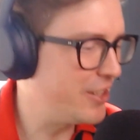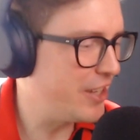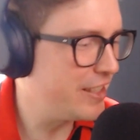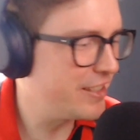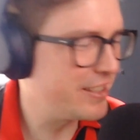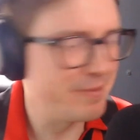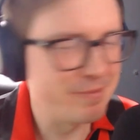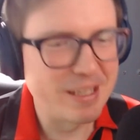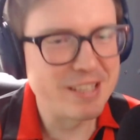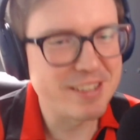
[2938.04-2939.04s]
Oh, yeah,
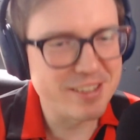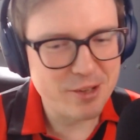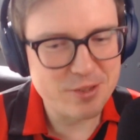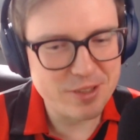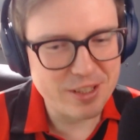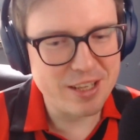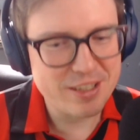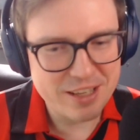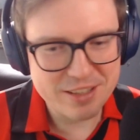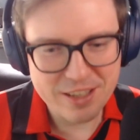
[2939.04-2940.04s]
edit it down
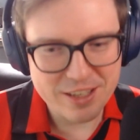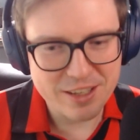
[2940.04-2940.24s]
to